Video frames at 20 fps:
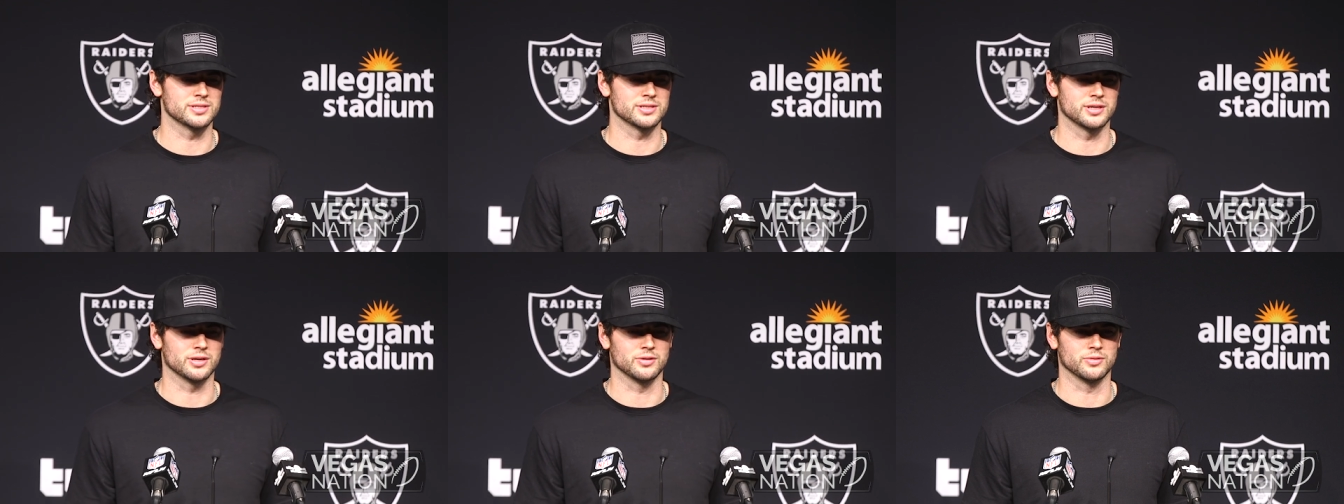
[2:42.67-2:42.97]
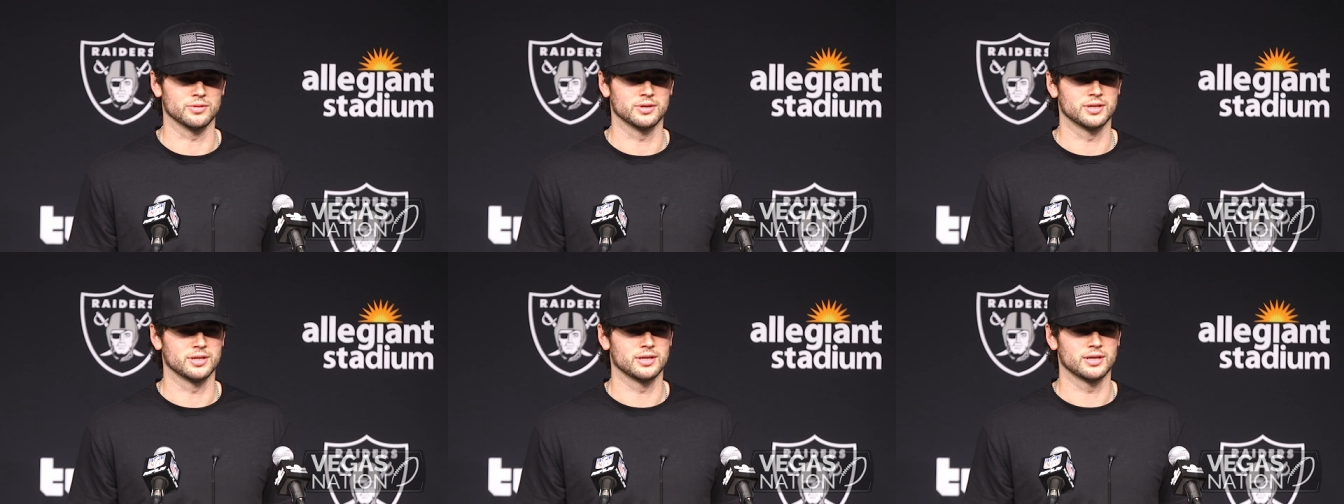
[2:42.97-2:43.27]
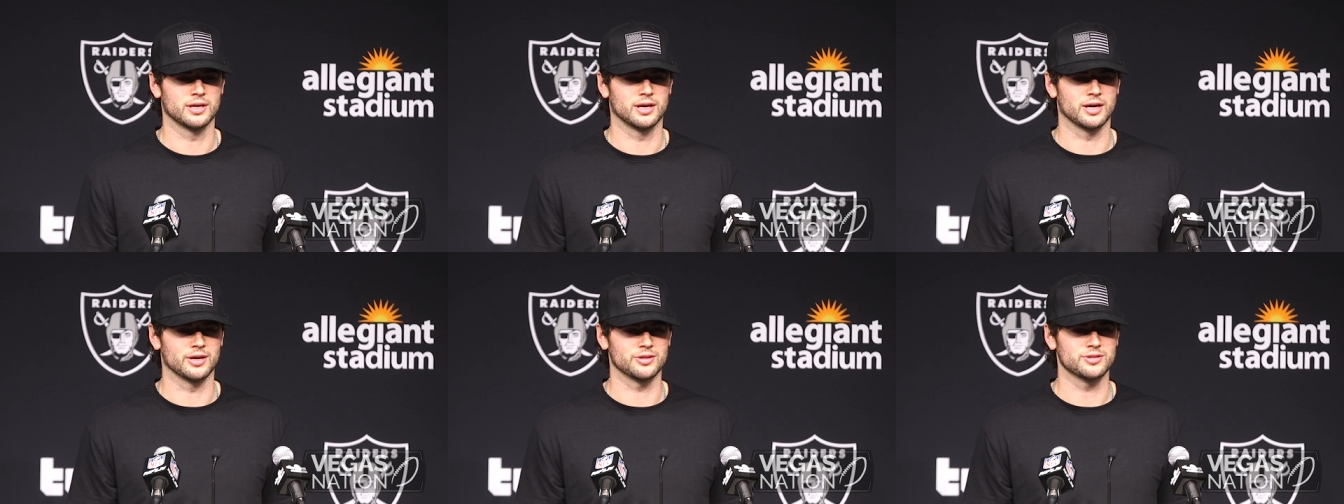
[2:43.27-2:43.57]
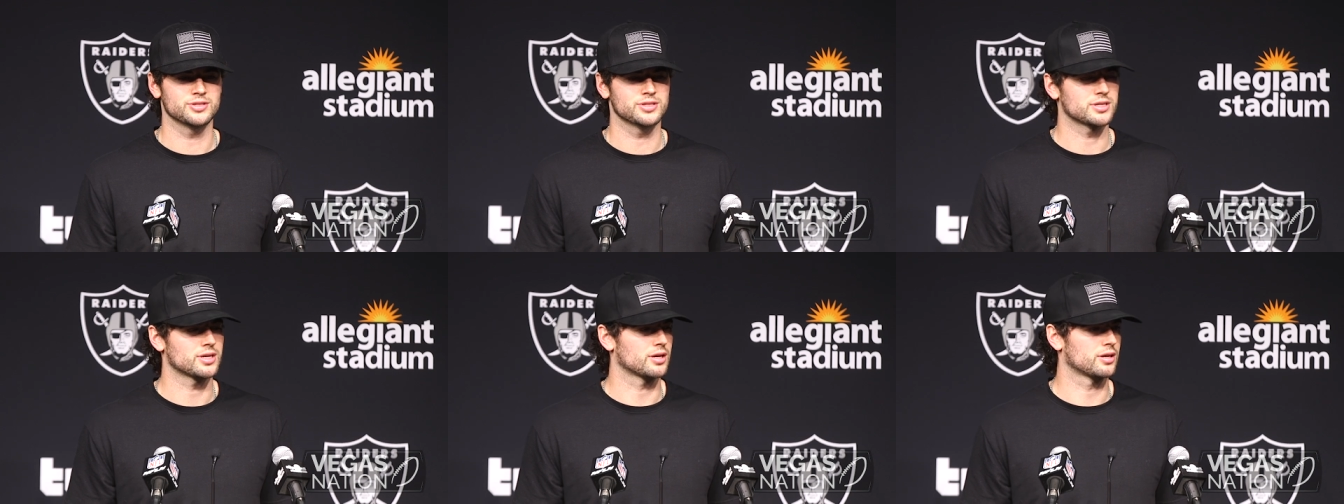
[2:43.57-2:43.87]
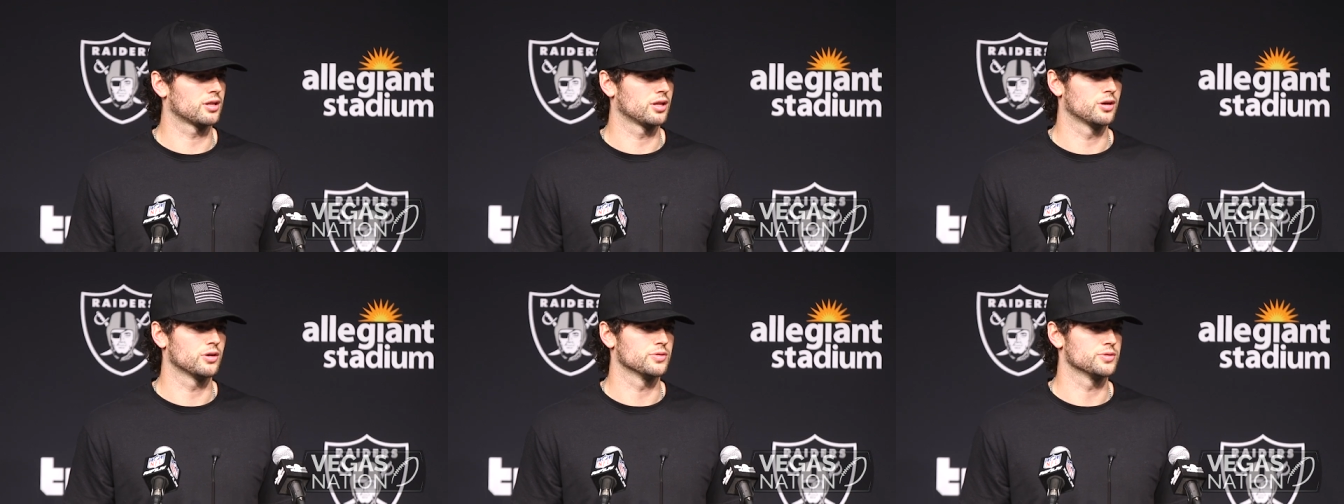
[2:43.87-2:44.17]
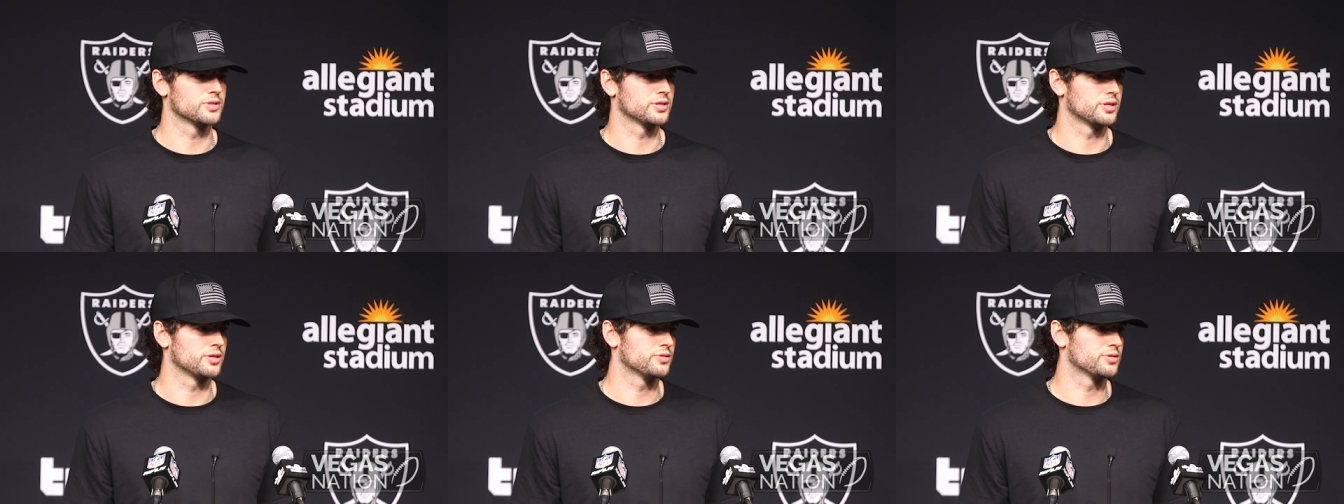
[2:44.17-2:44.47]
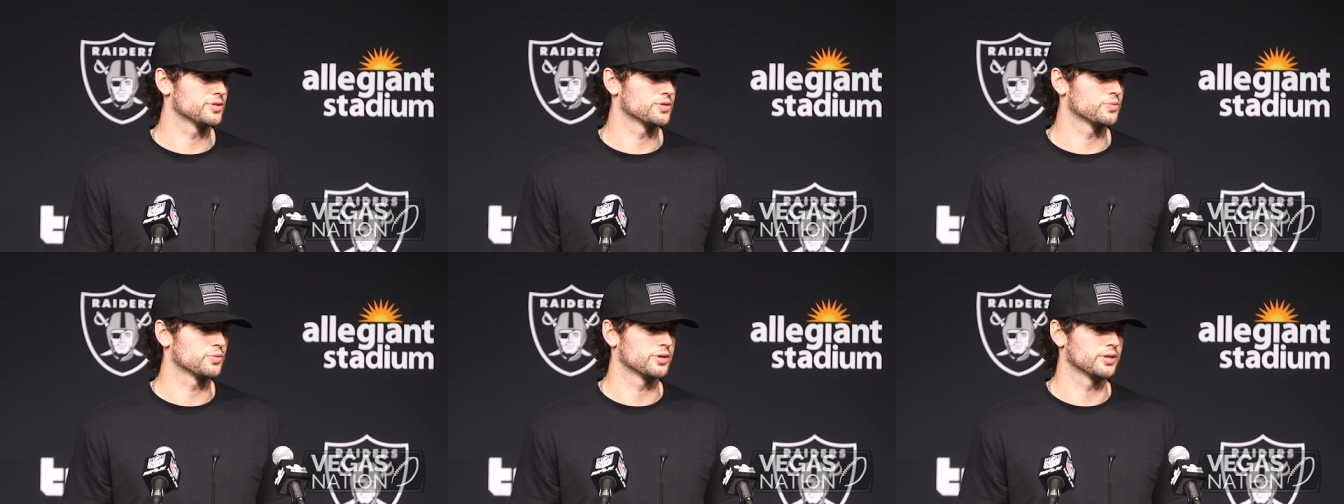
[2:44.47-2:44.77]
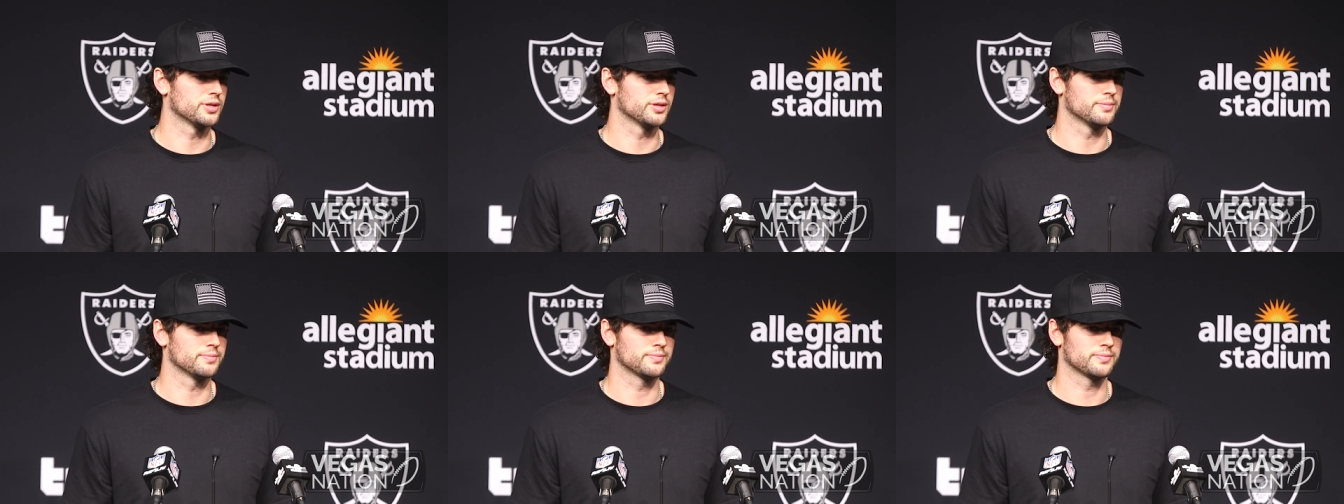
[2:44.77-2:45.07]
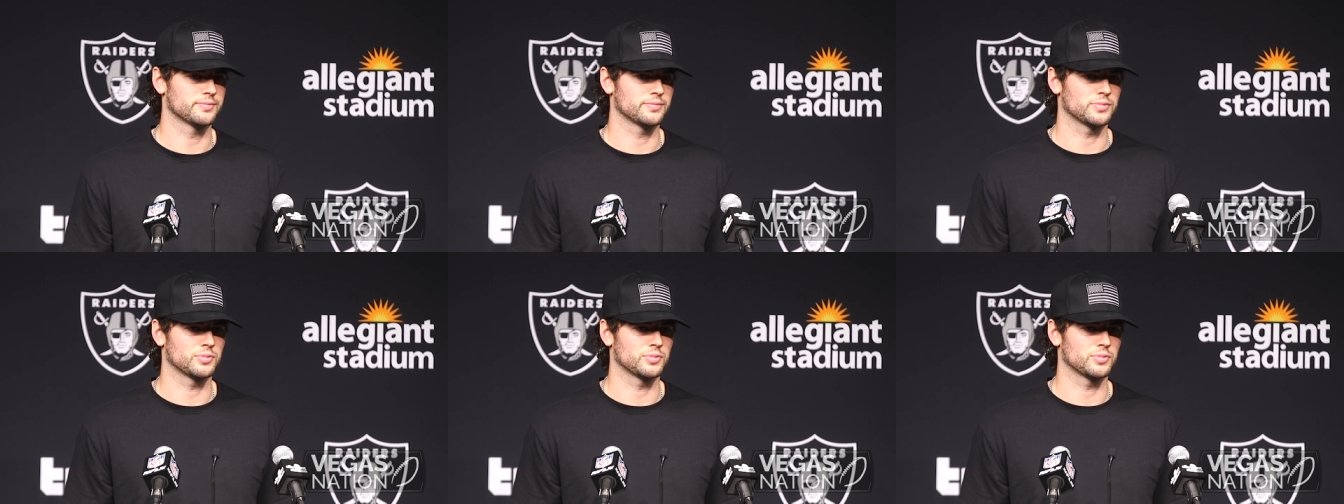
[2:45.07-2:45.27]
So you just get close, and you just want to,